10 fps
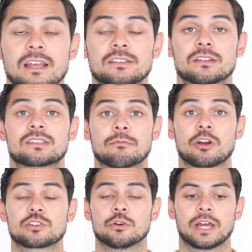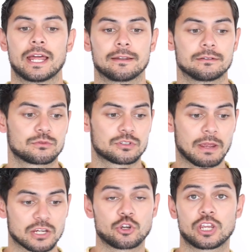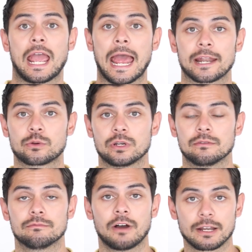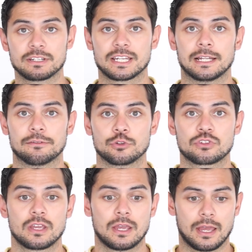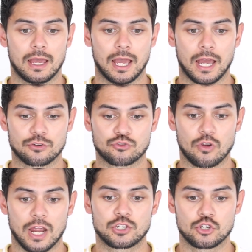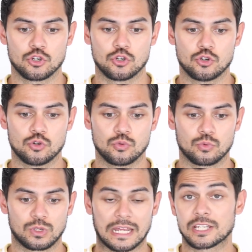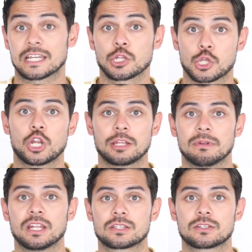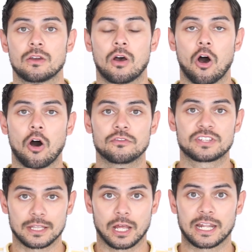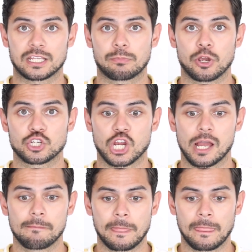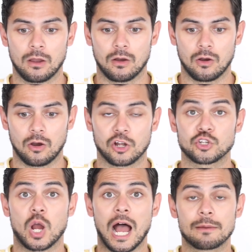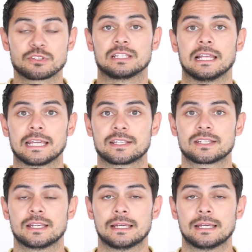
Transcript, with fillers: So to summarize all that, to make sure you get adequate vitamin D levels, uh, try to get 10 to 30 minutes of sunlight exposure on your arms and legs